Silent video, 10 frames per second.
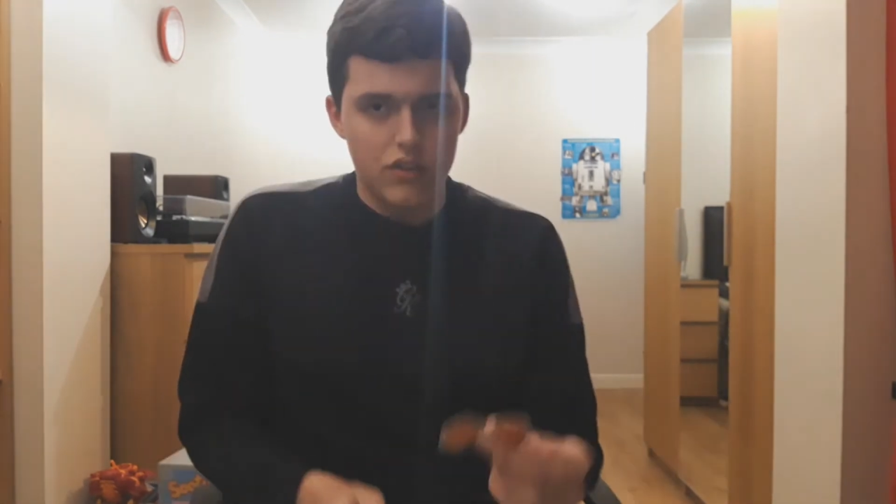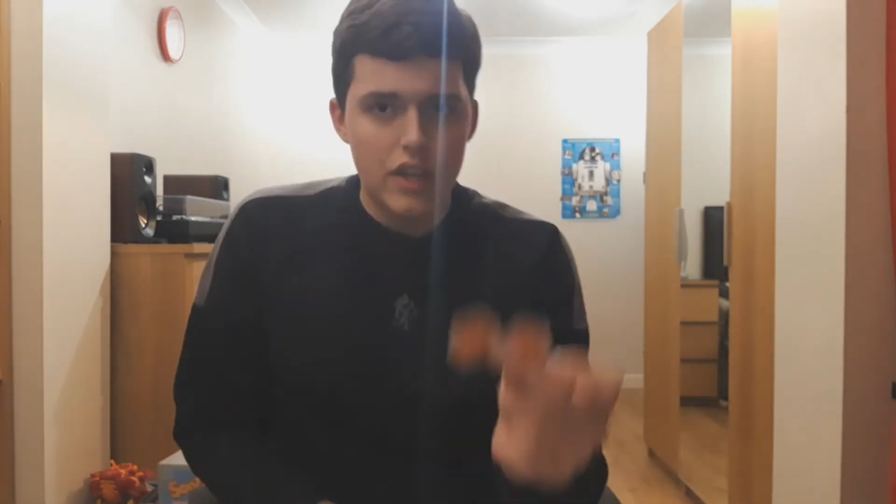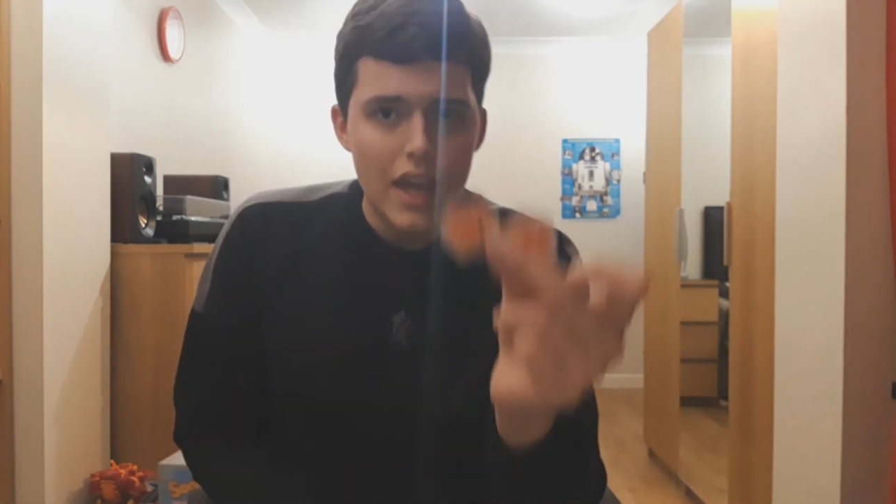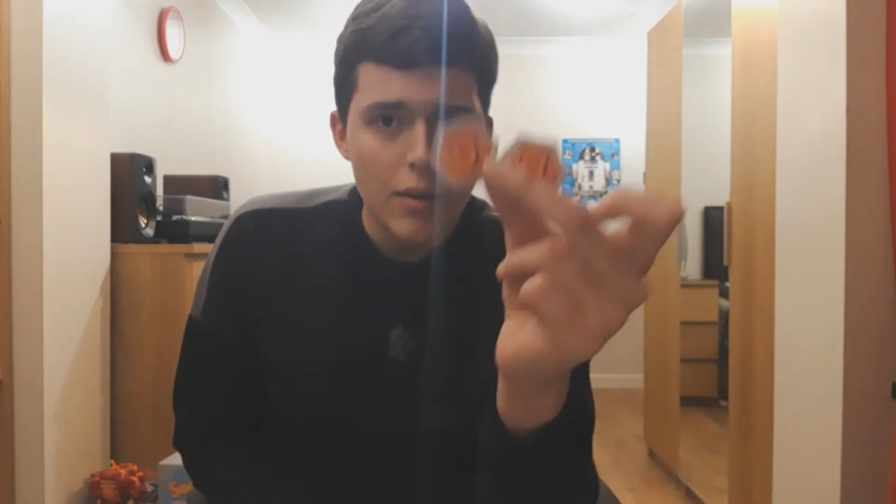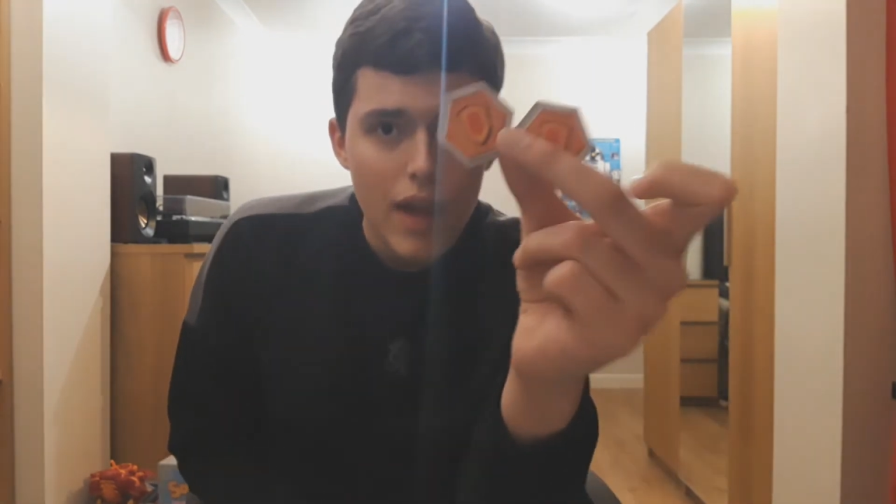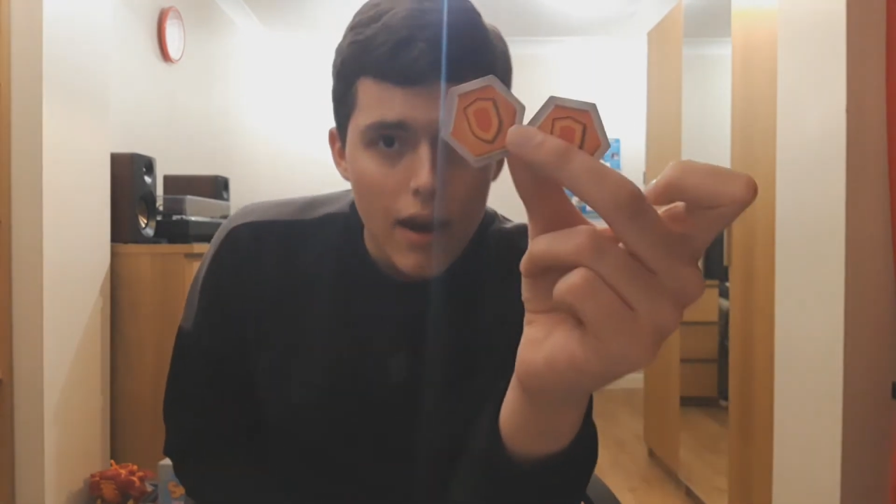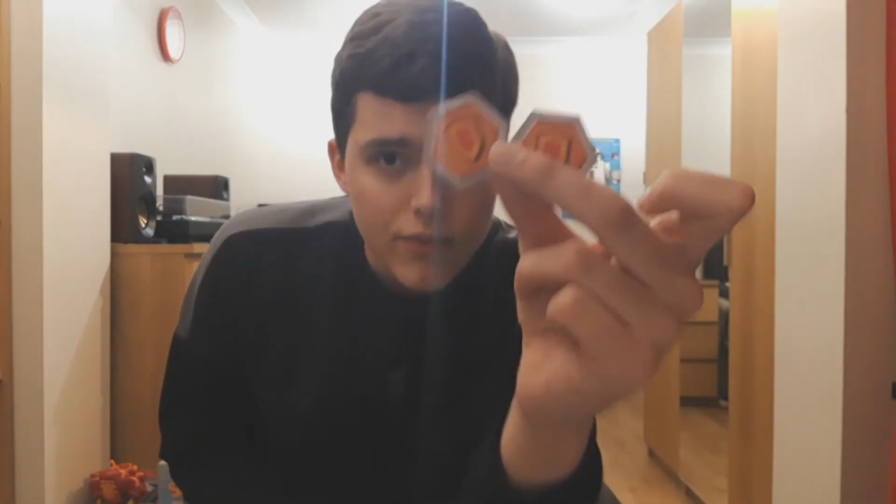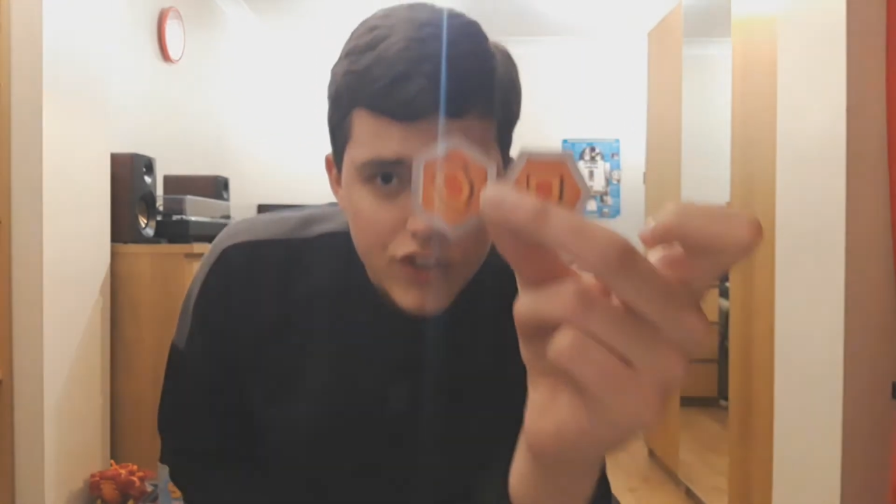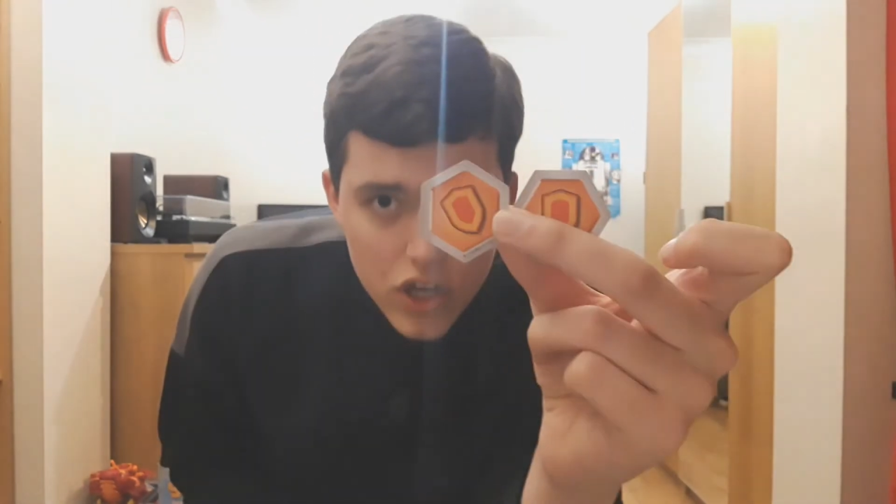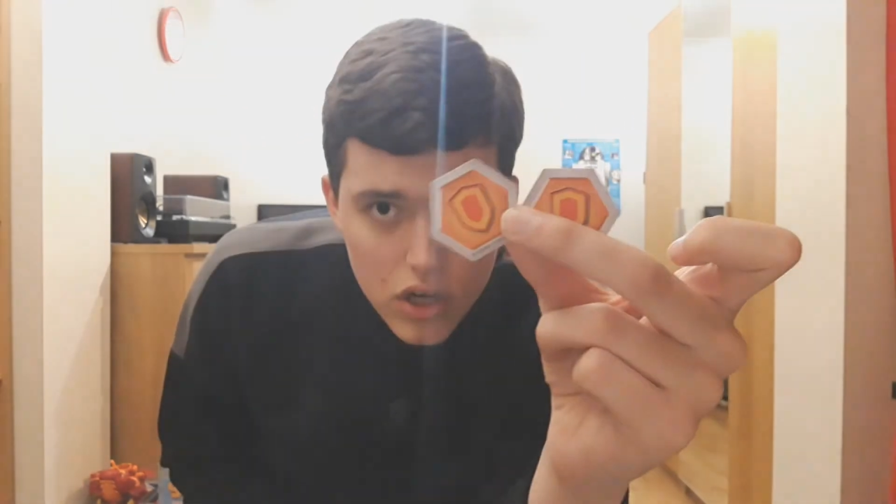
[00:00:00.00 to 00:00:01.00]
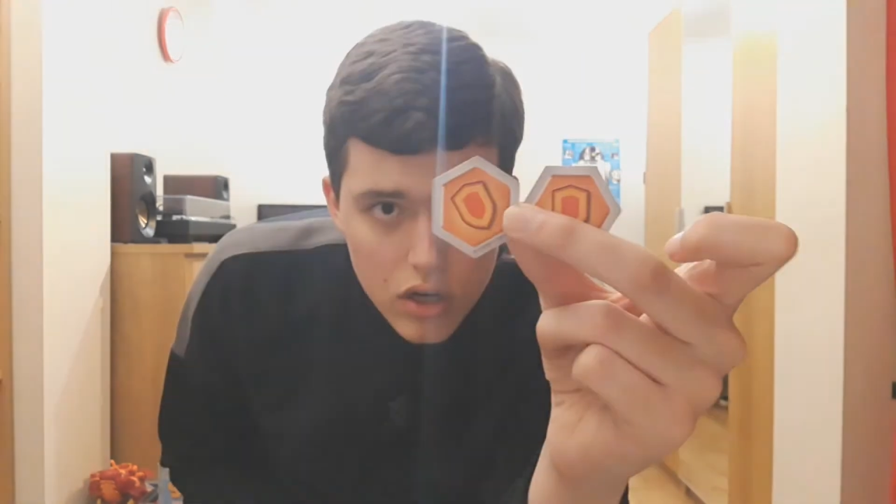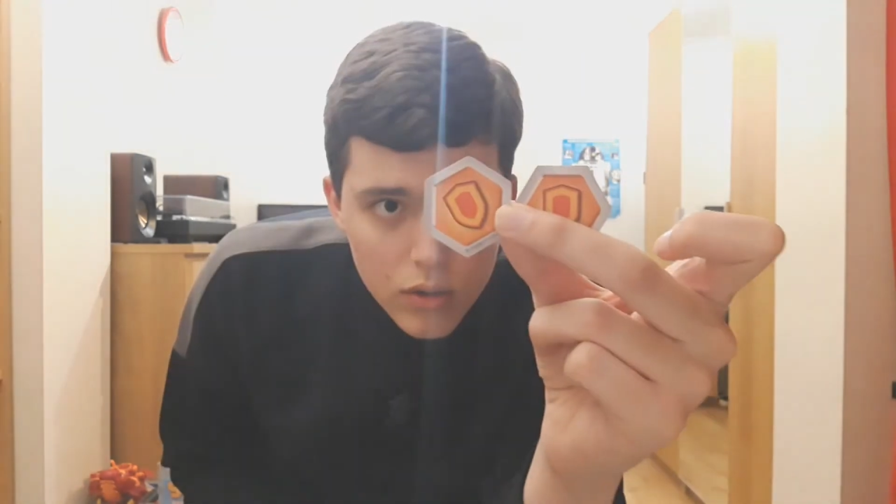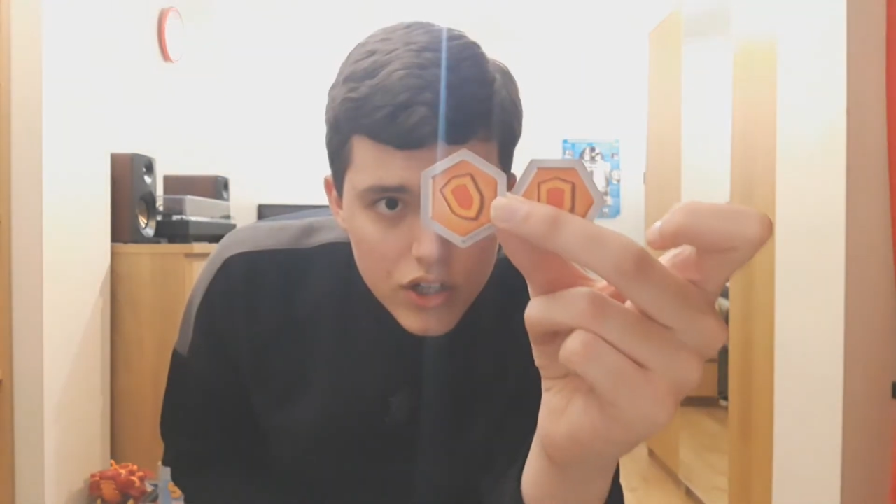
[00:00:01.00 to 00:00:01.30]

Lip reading: So here we have 2